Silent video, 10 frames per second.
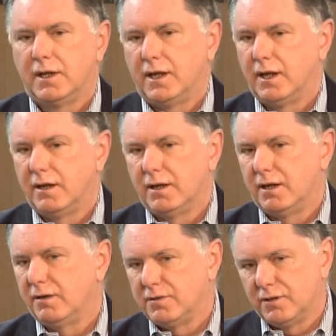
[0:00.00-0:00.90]
And
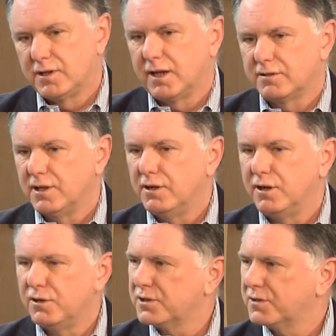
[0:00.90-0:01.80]
if you take 10
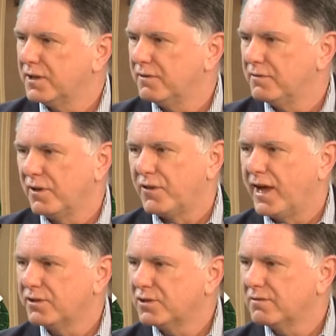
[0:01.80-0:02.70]
years at
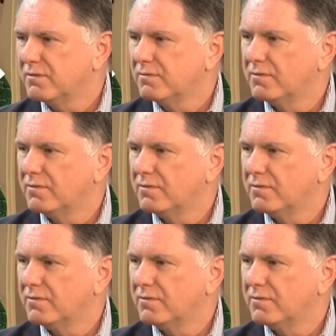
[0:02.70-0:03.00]
1,000